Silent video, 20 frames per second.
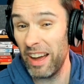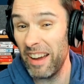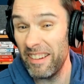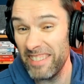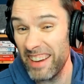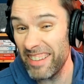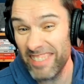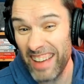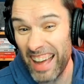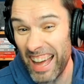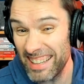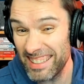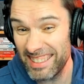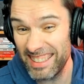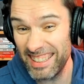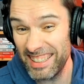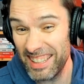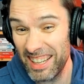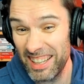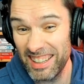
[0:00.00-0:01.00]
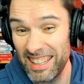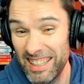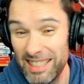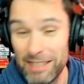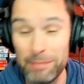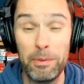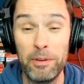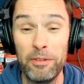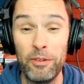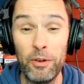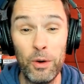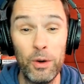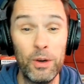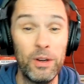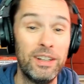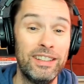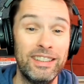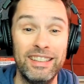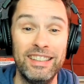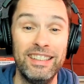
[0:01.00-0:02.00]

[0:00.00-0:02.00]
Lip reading: I've never actually done this before.